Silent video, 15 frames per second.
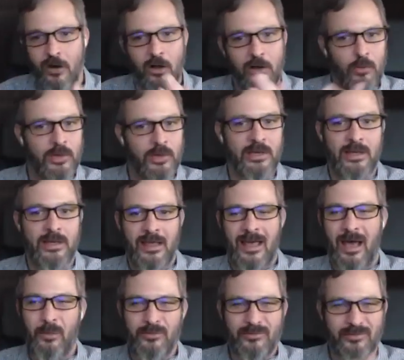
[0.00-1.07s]
following,
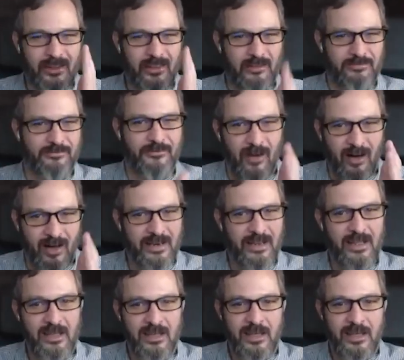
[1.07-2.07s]
I won't say the fun,